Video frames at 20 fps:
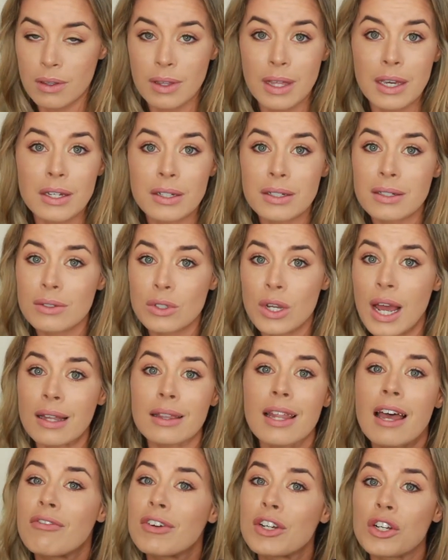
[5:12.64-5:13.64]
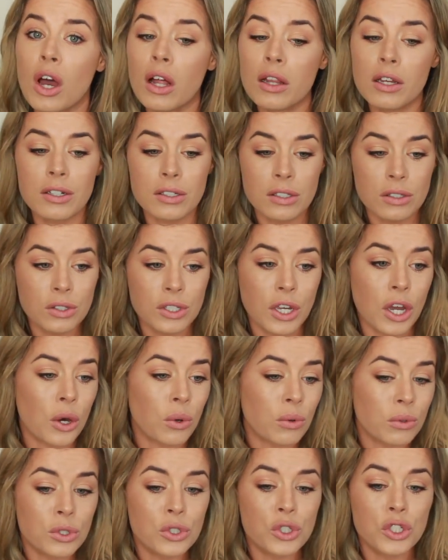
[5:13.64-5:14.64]
like $11.
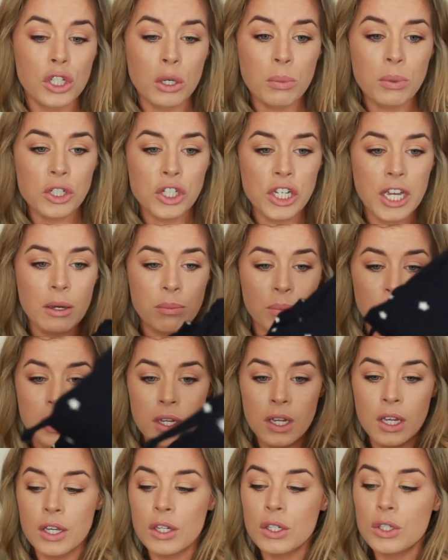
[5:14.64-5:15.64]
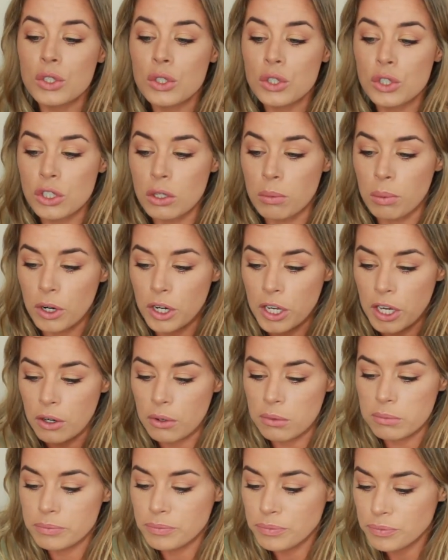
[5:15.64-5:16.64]
So super cheap. Super
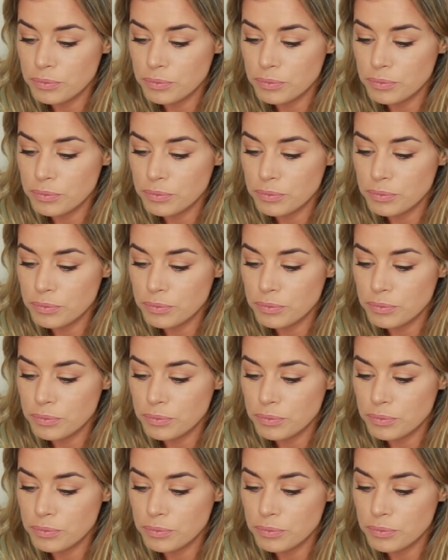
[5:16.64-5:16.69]
cute.